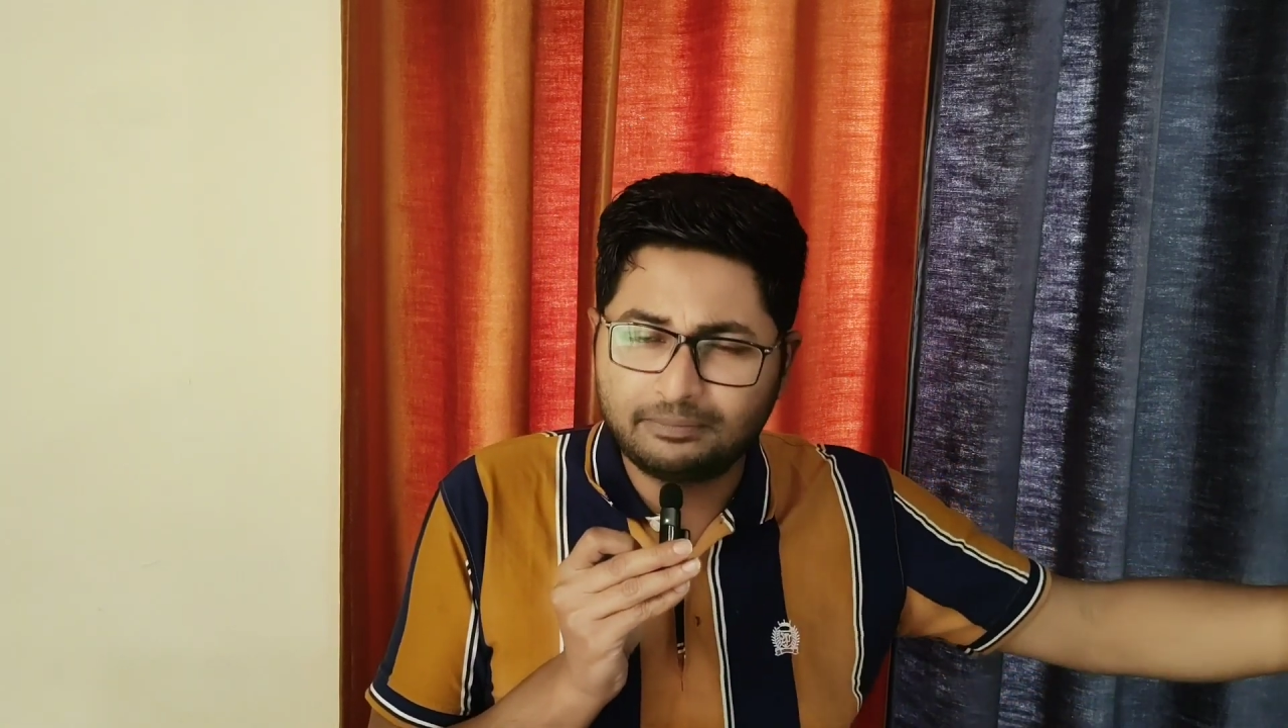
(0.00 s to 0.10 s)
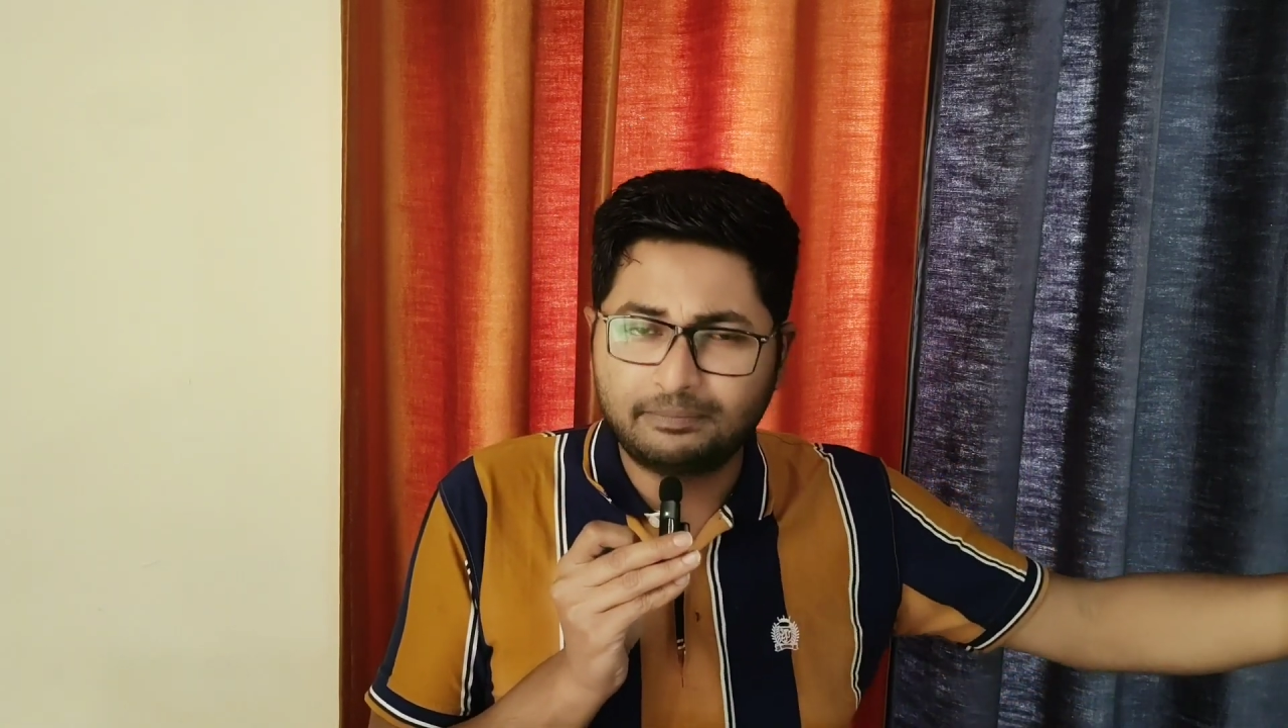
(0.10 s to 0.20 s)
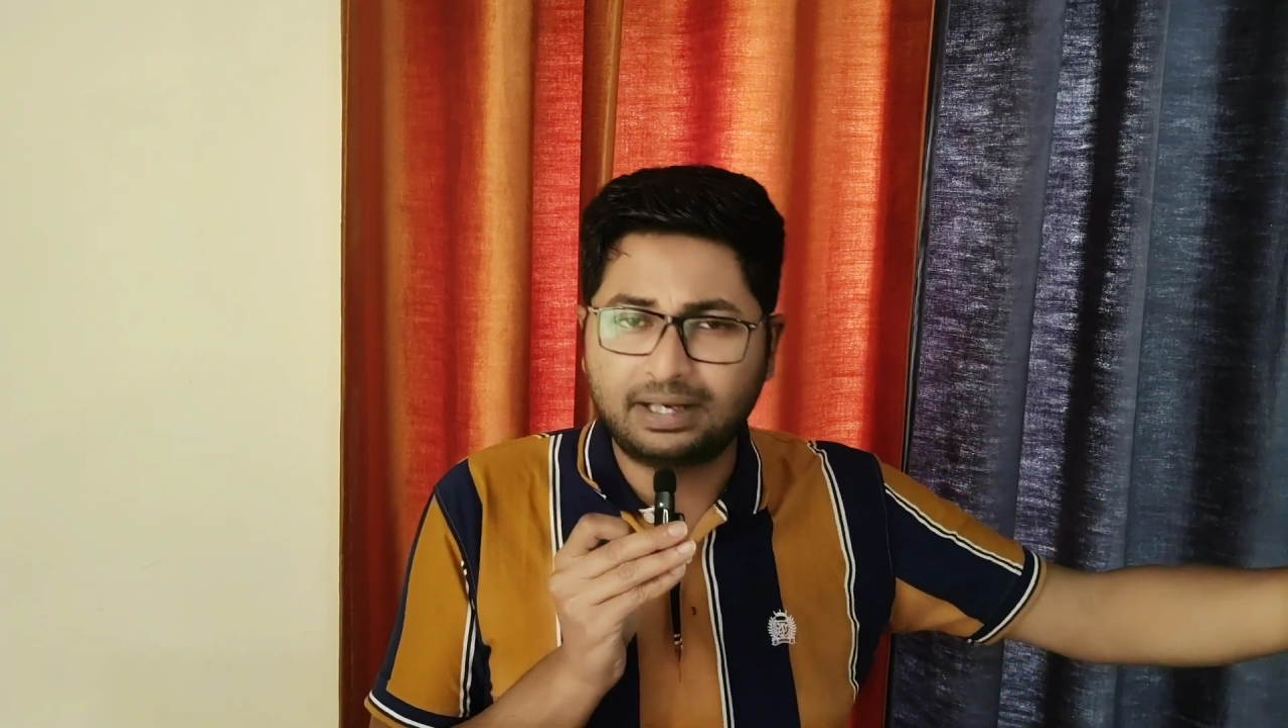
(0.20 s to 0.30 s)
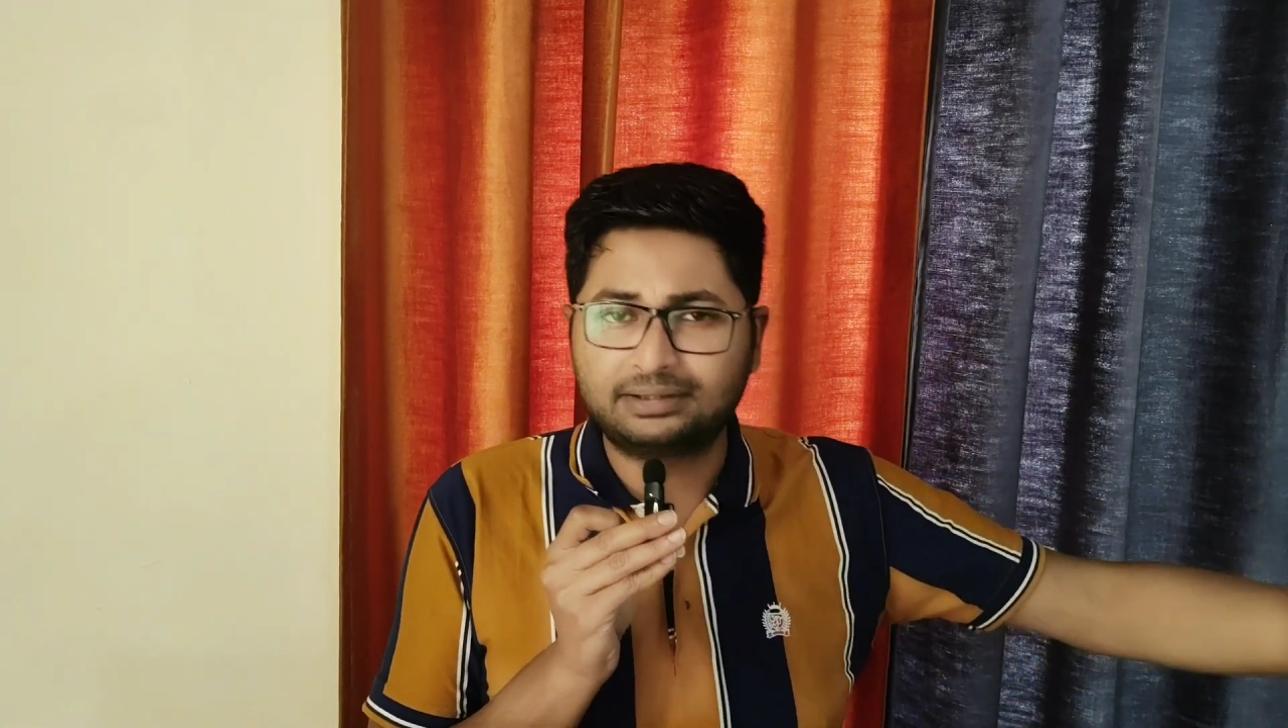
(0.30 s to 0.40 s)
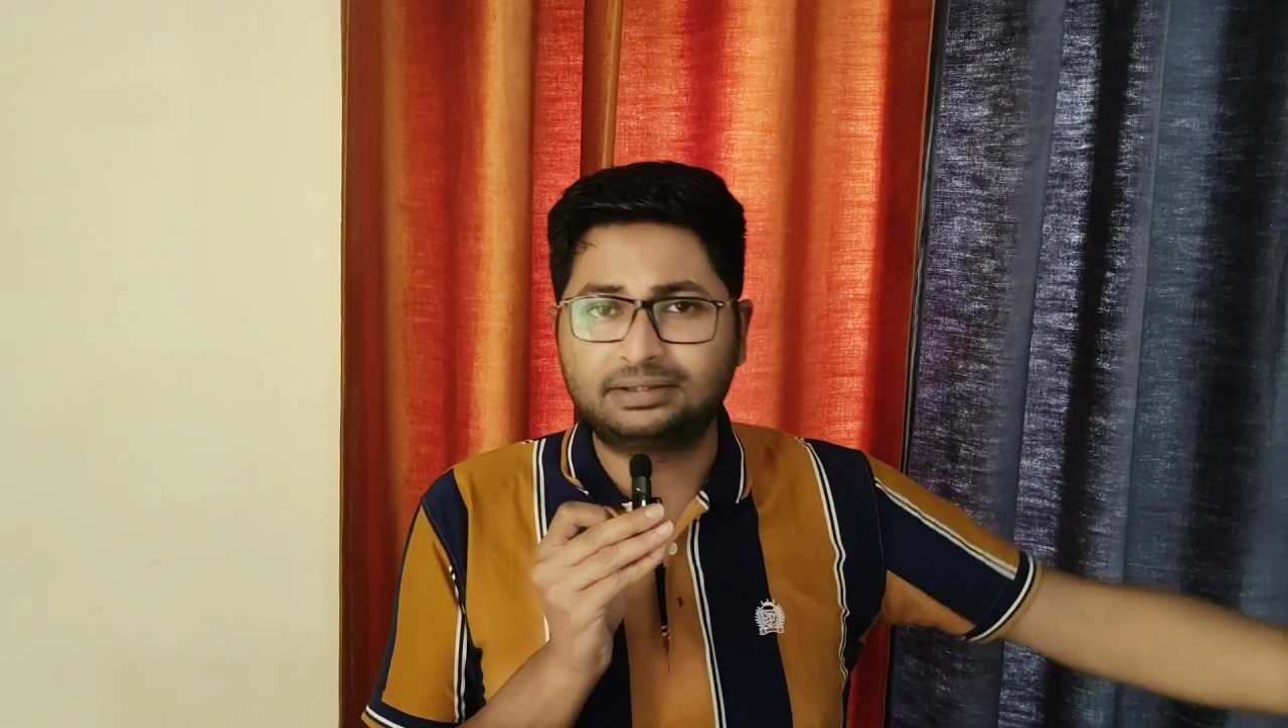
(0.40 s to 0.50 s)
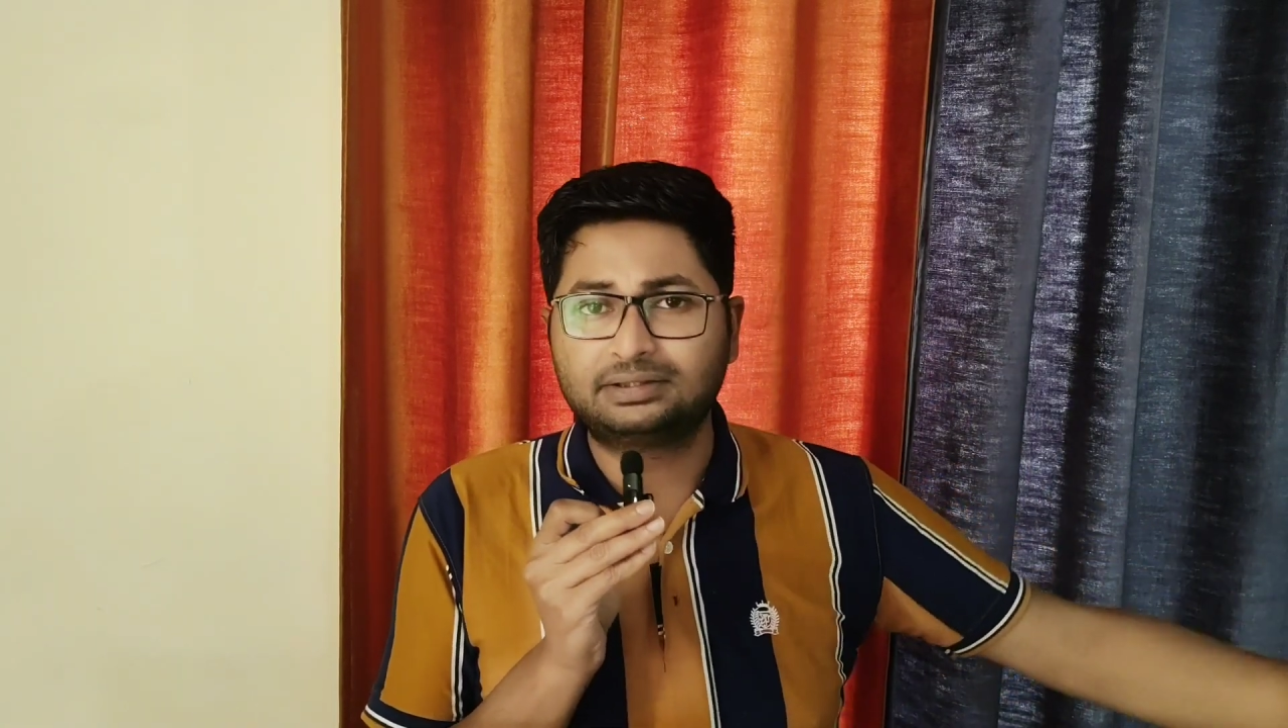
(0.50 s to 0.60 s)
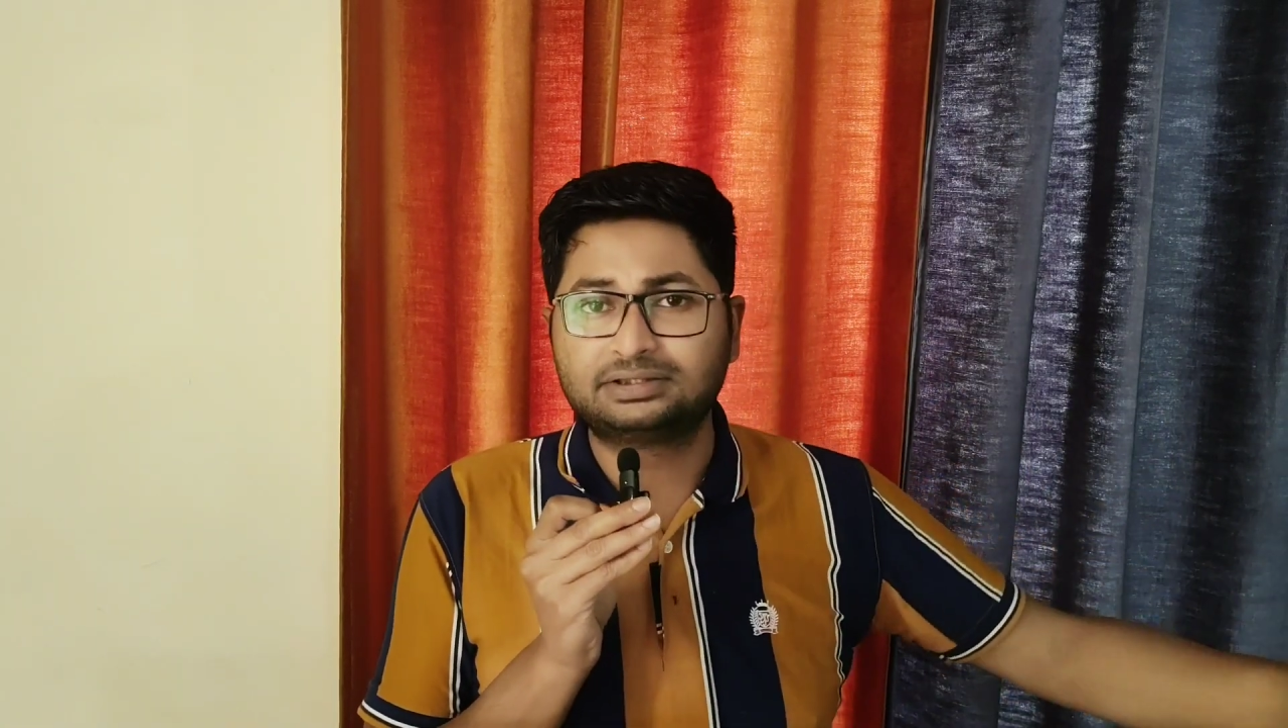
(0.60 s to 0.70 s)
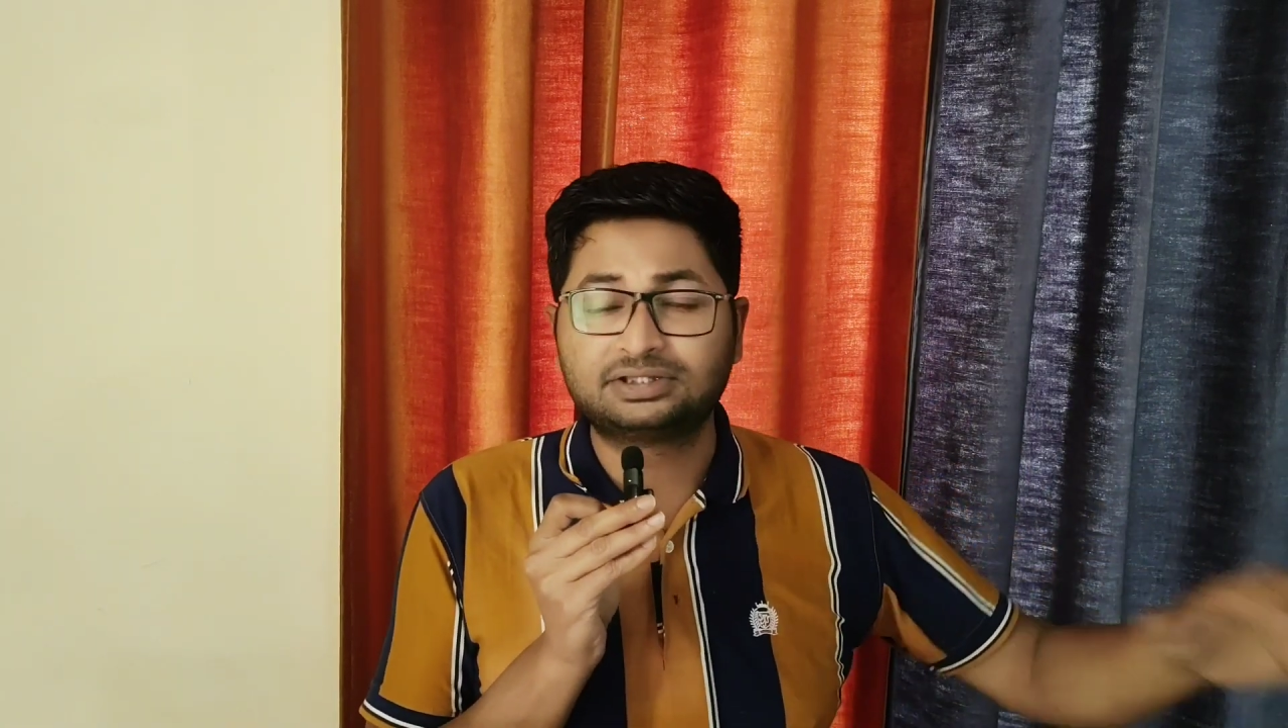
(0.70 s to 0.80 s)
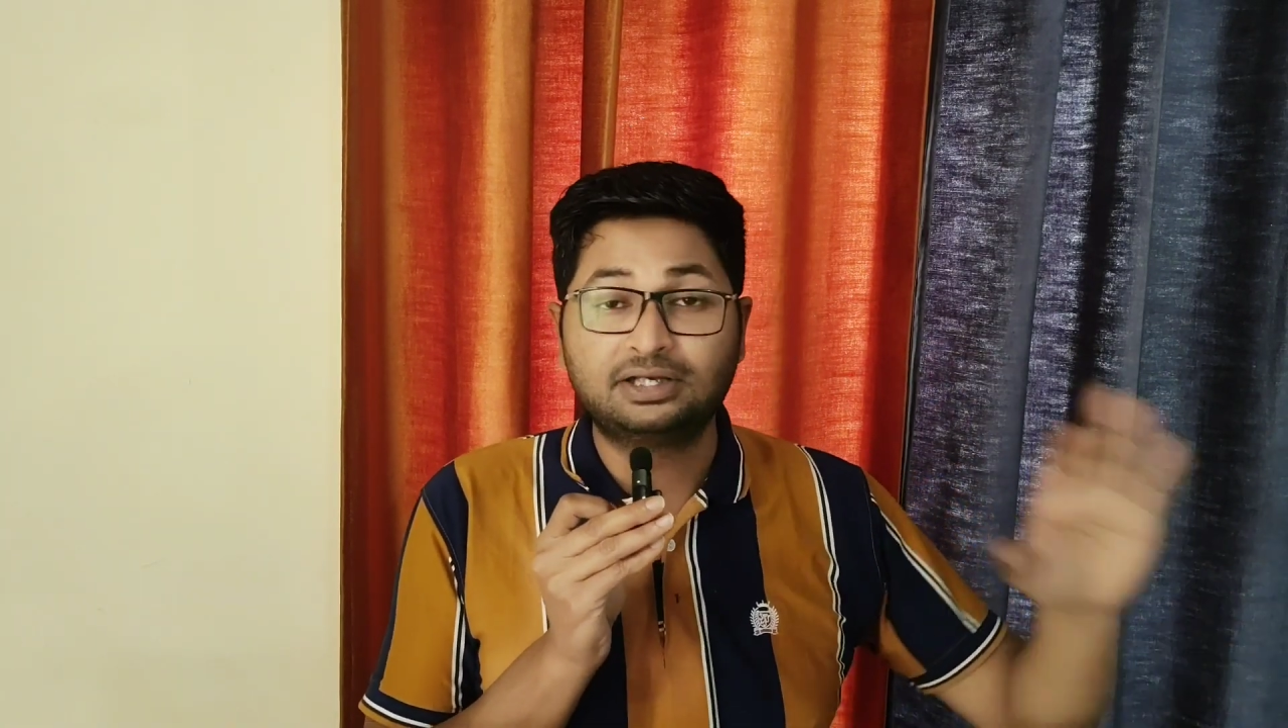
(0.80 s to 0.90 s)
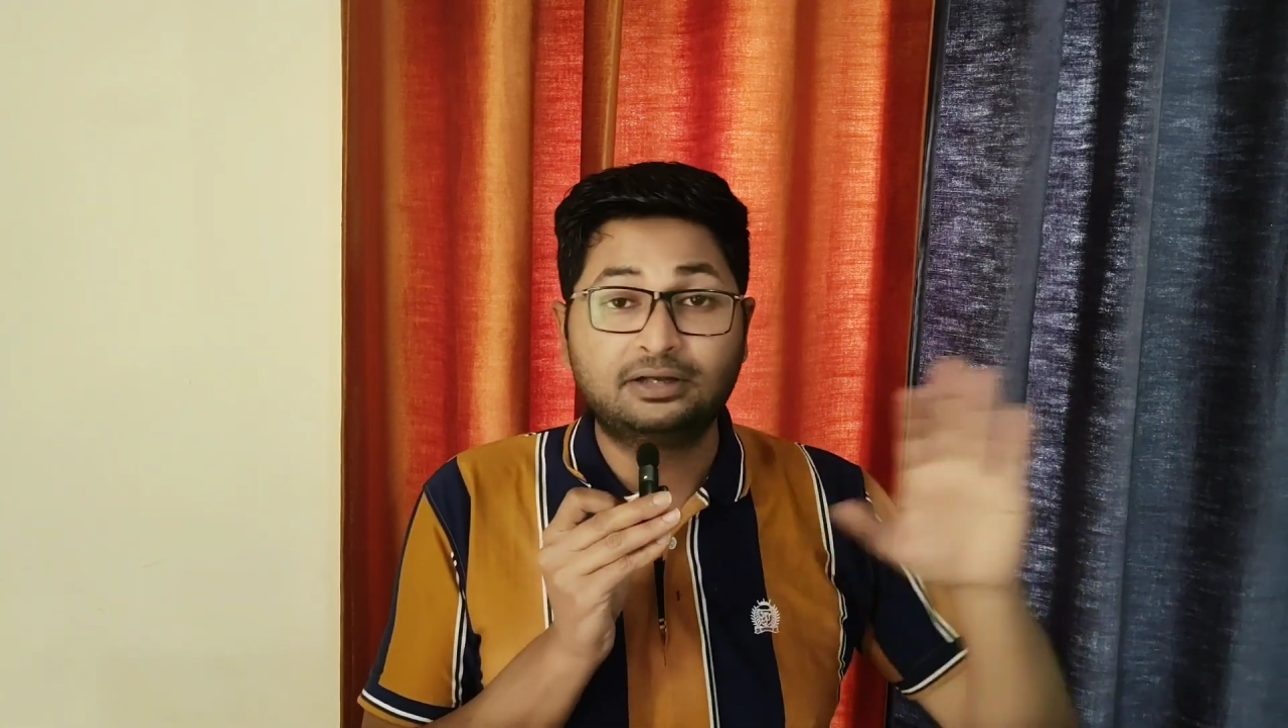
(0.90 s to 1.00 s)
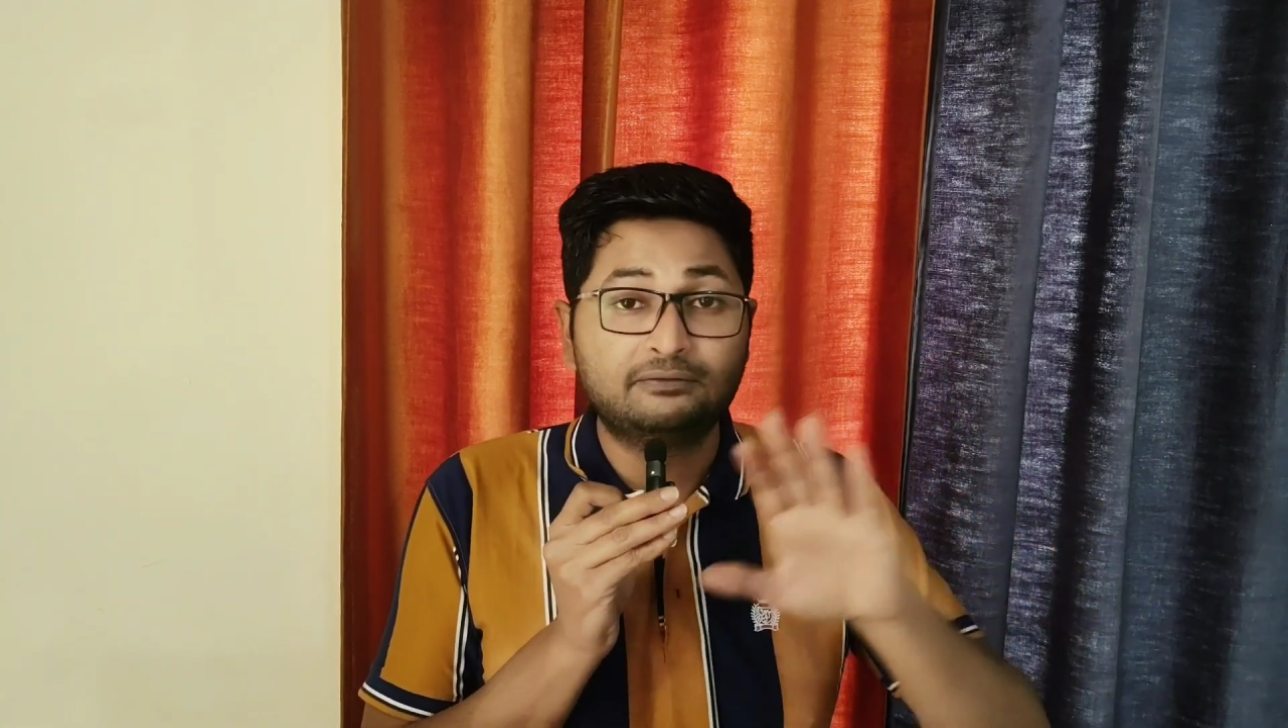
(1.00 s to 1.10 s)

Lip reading: methods